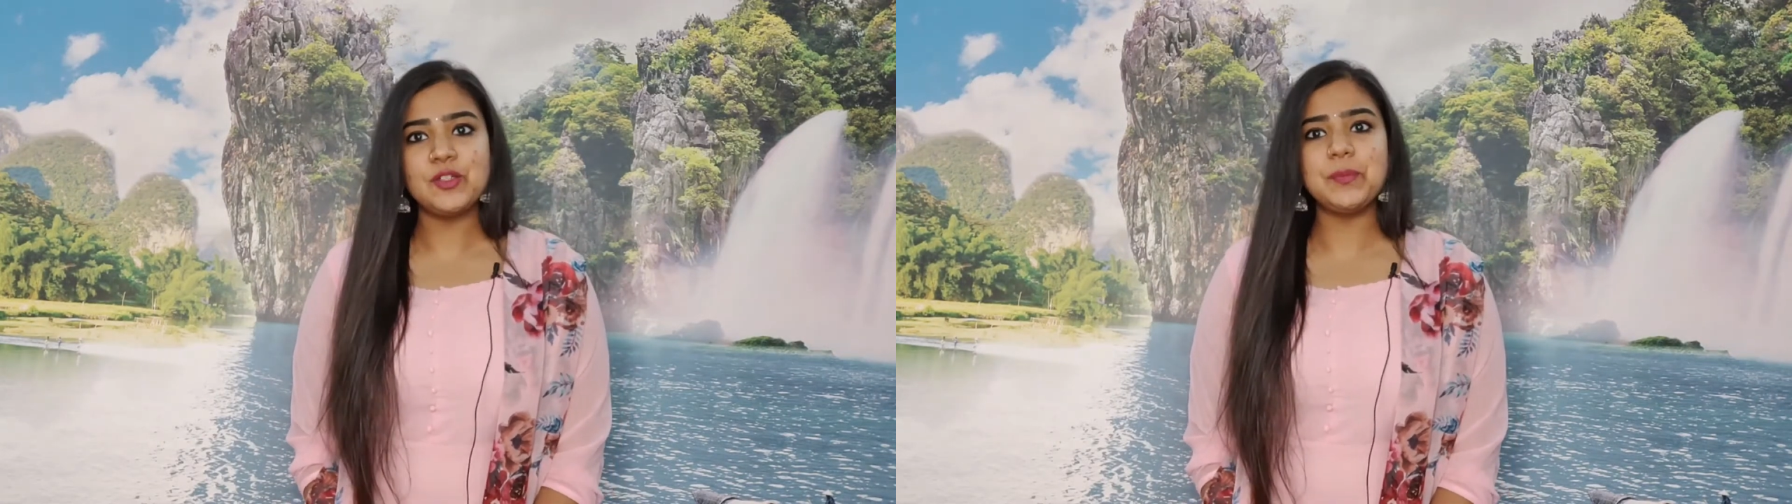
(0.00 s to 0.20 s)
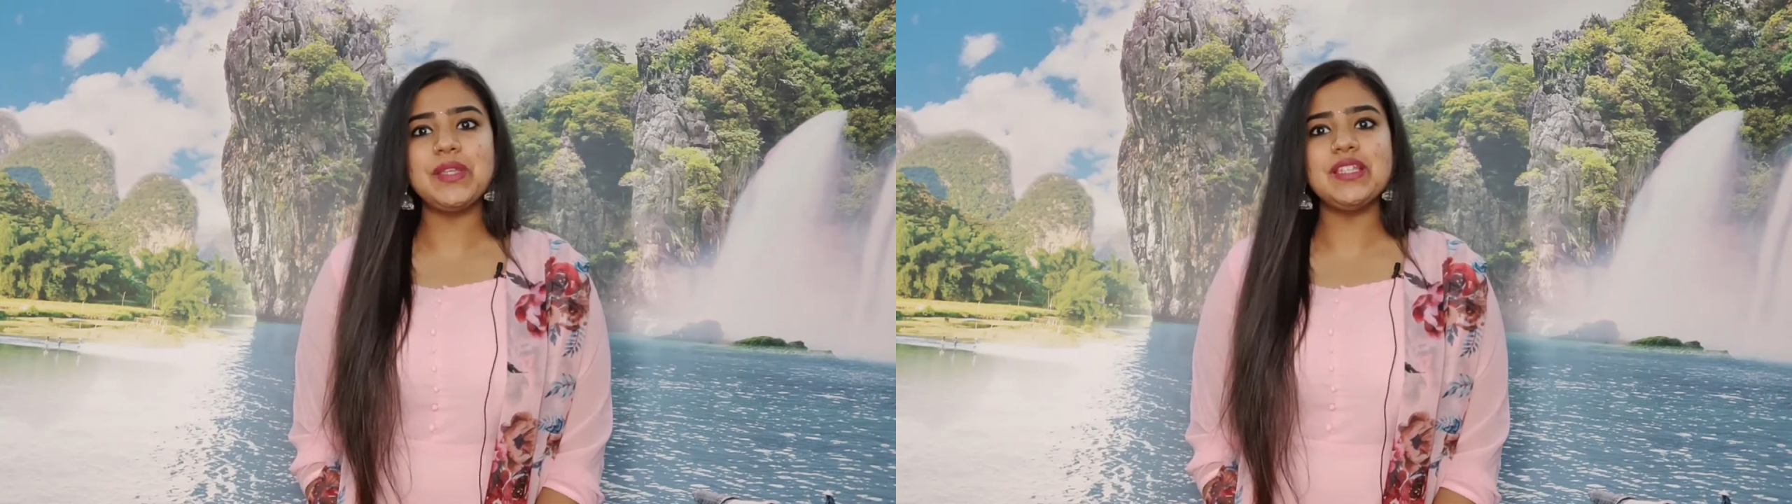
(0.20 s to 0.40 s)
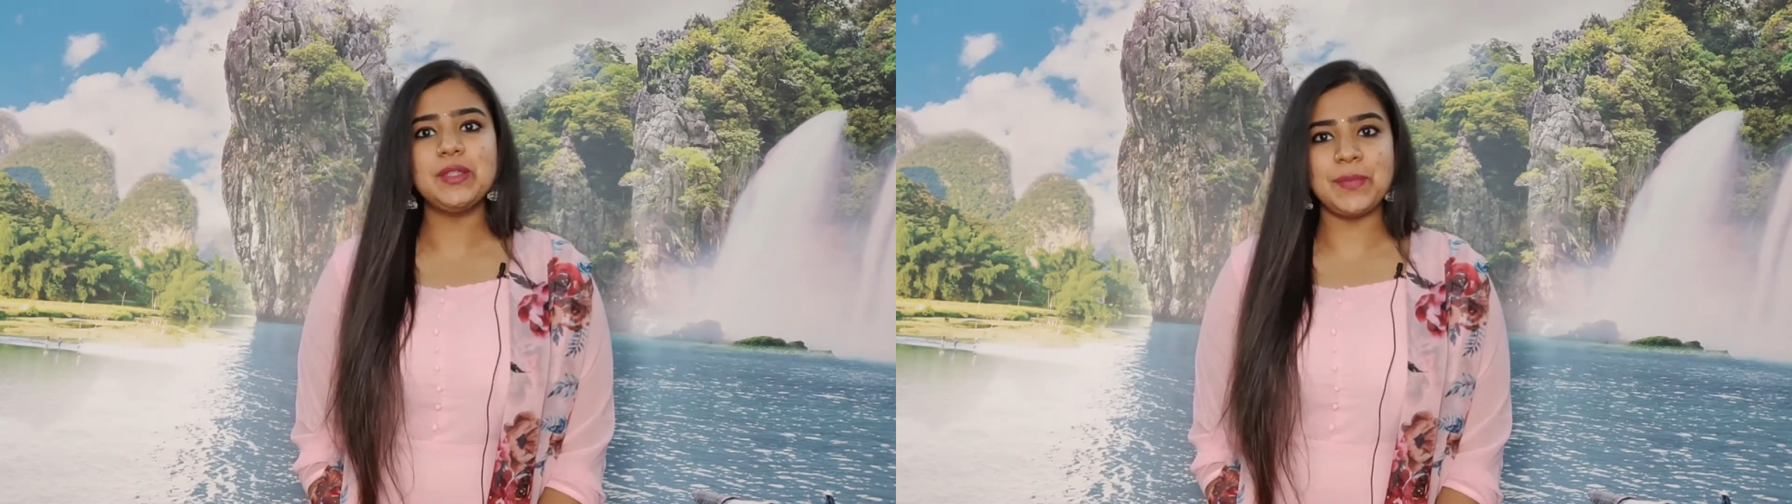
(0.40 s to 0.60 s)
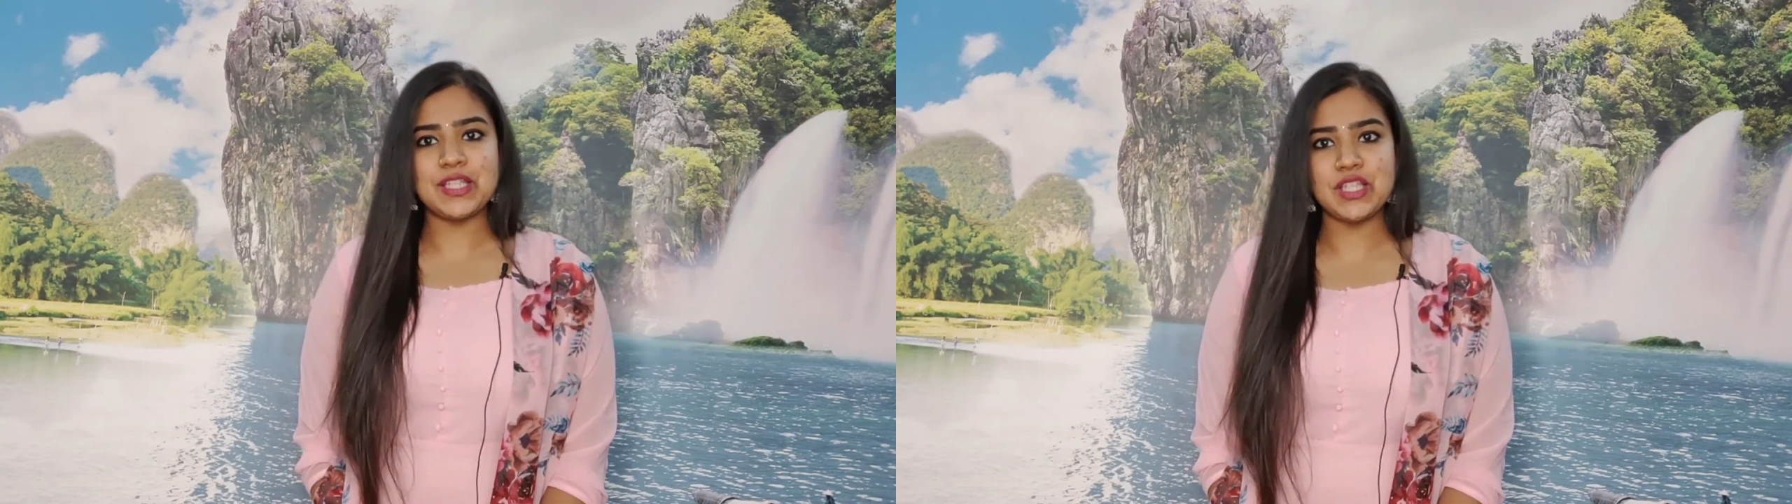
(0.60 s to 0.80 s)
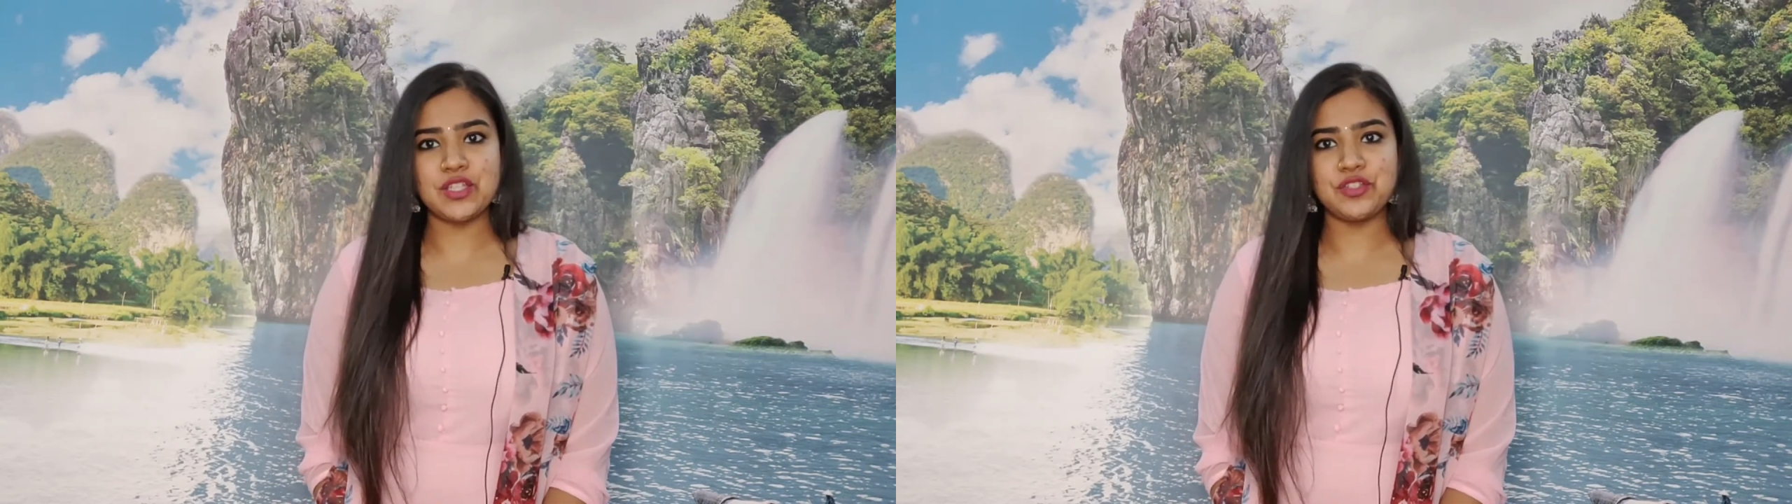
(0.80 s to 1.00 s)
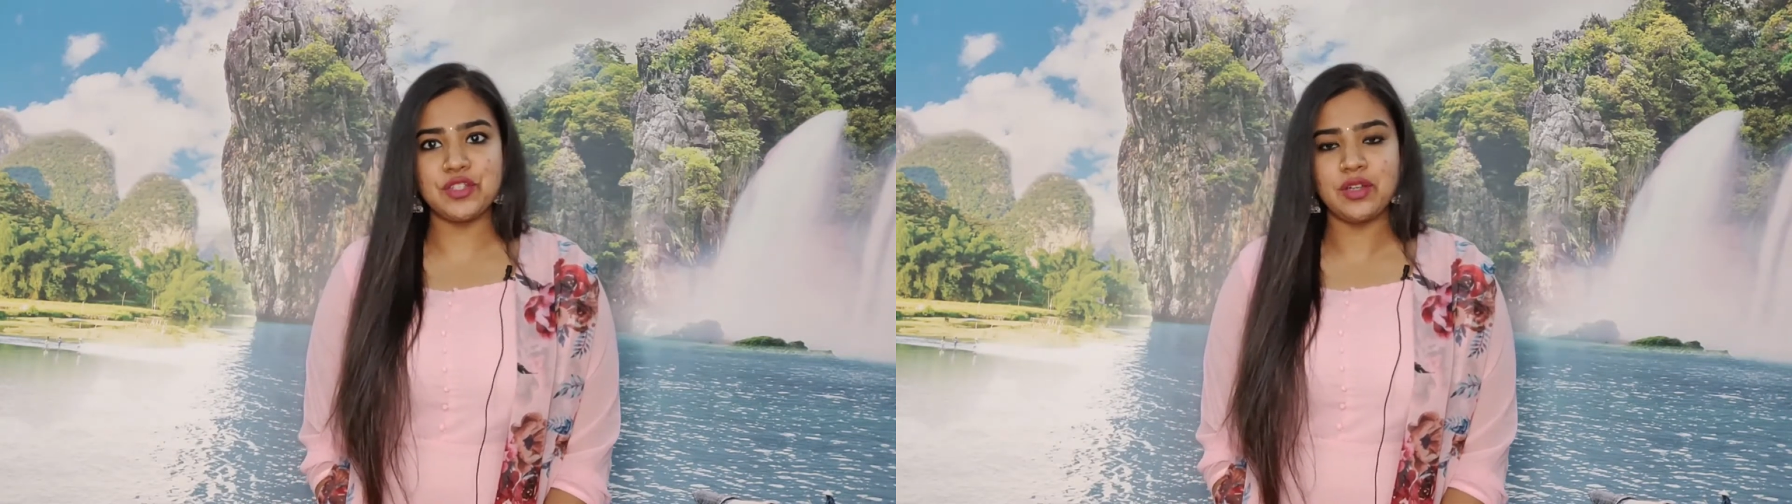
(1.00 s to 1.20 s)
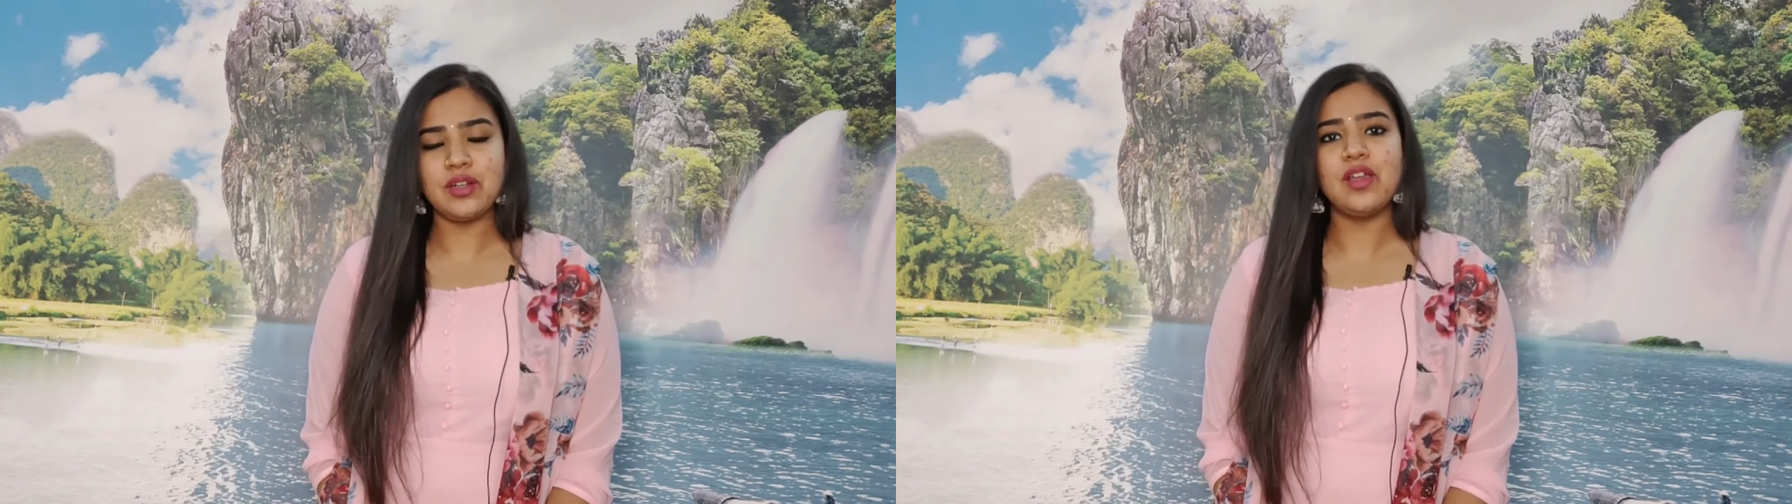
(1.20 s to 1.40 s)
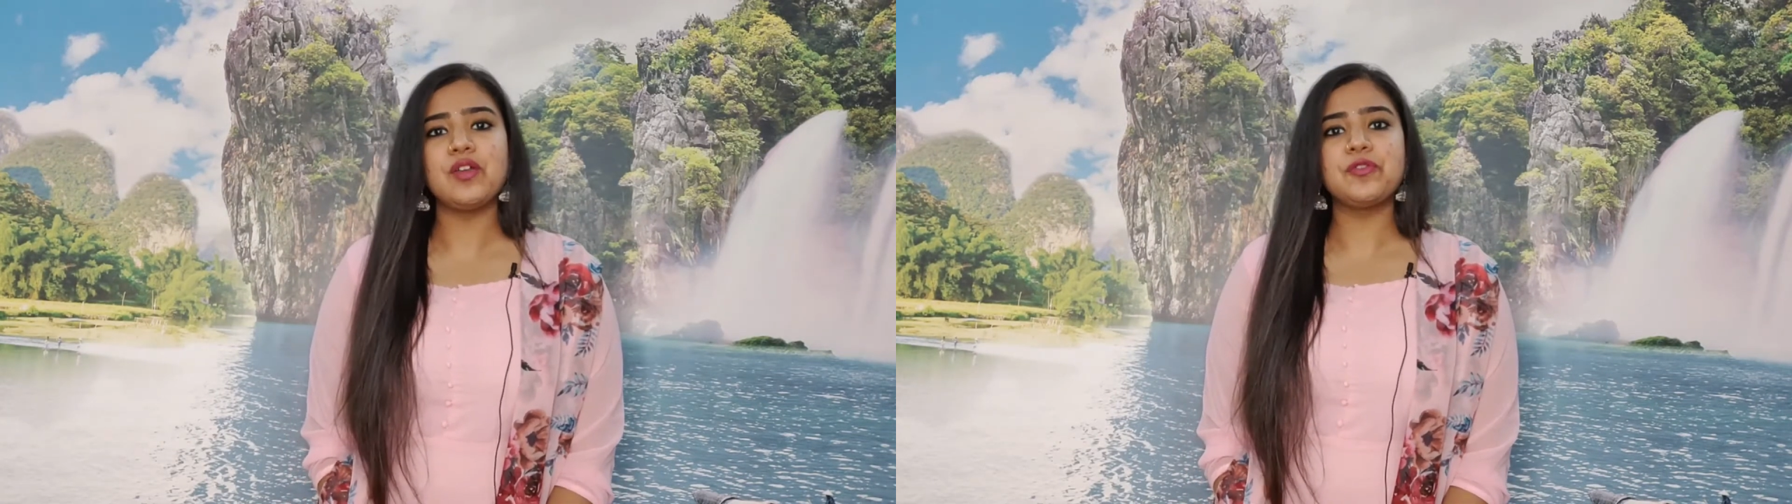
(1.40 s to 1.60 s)
to be the
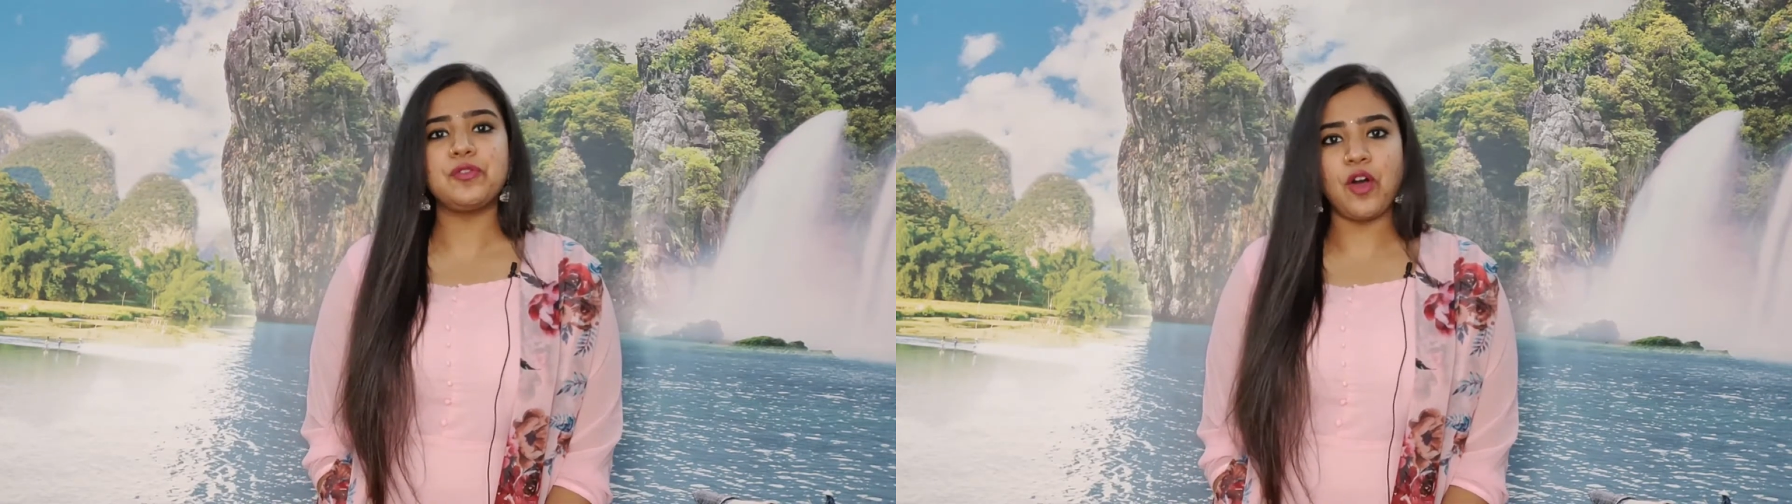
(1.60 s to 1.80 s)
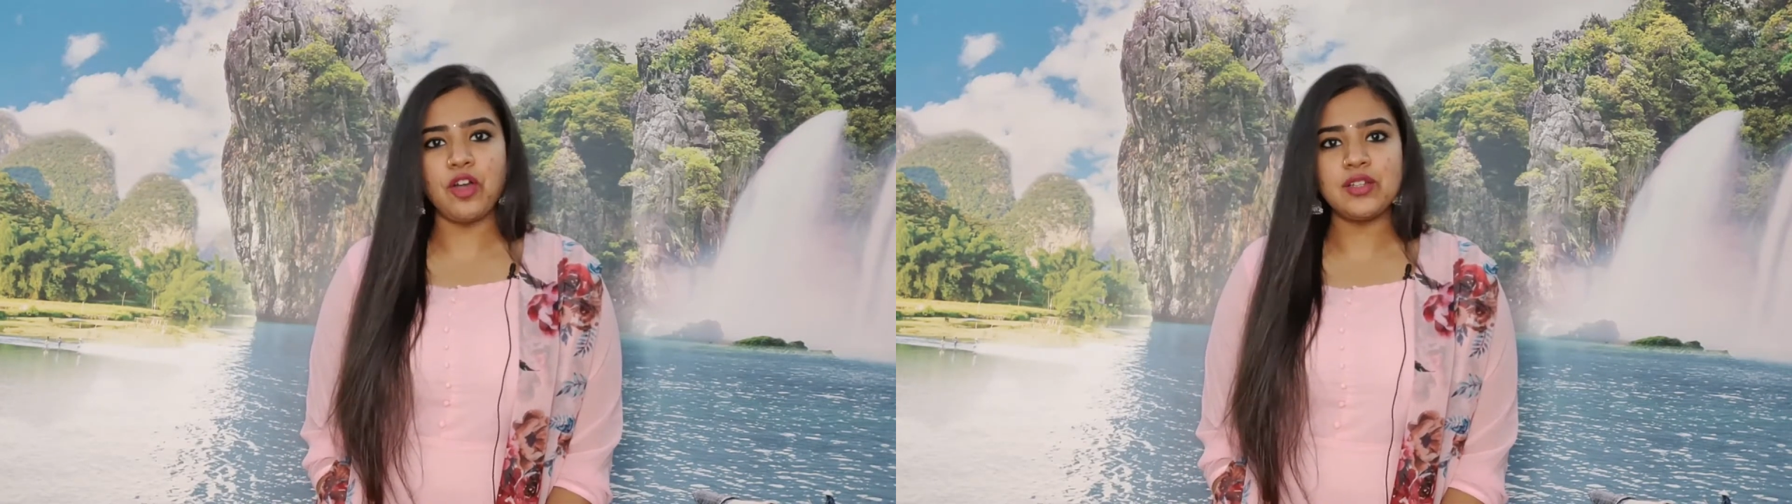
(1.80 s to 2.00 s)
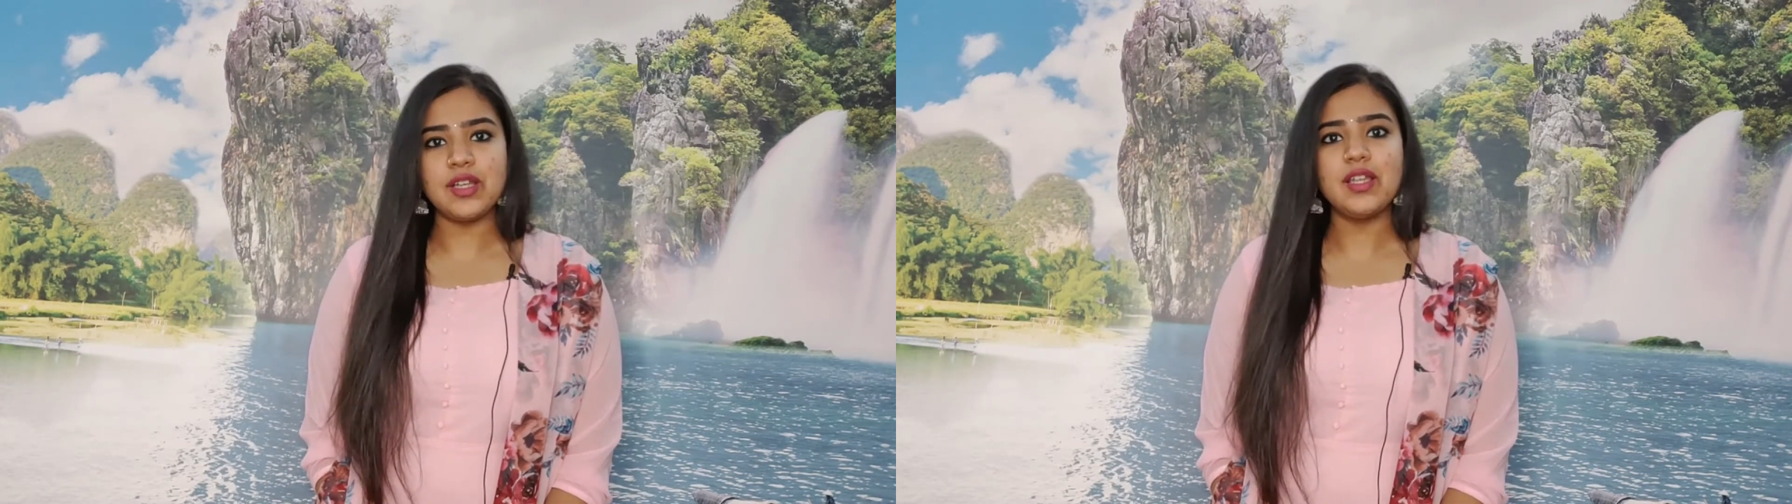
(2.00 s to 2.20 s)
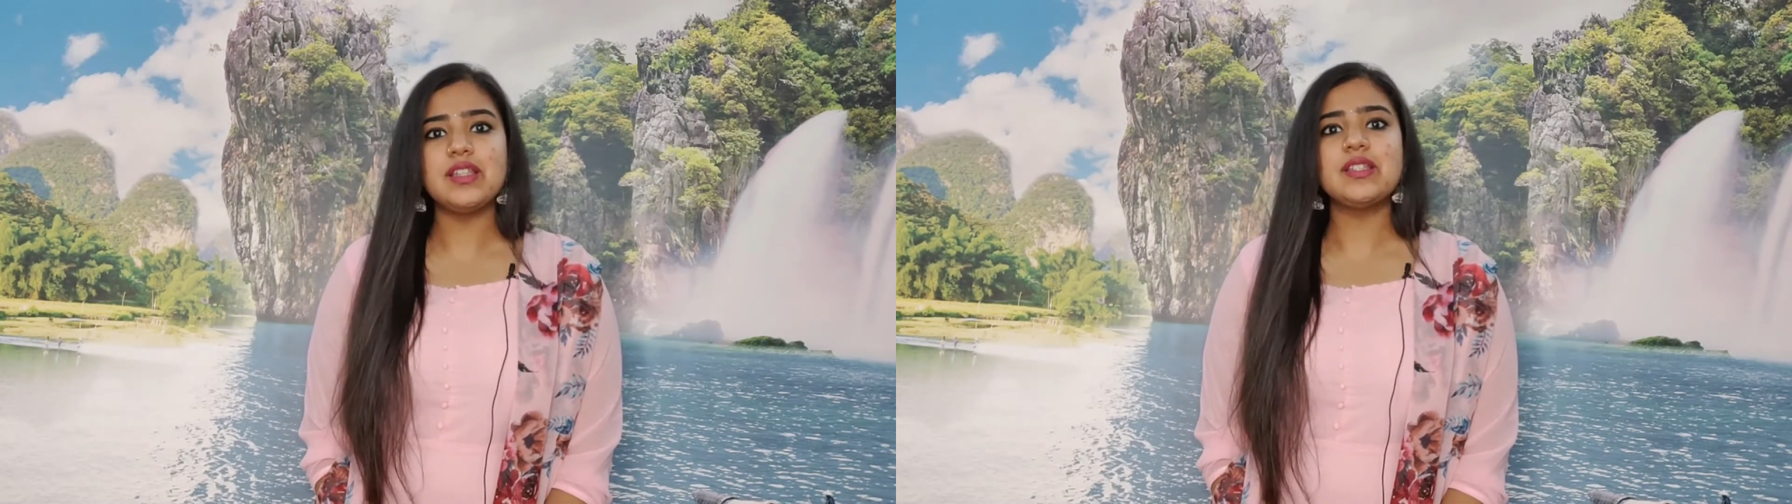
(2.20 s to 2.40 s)
messenger for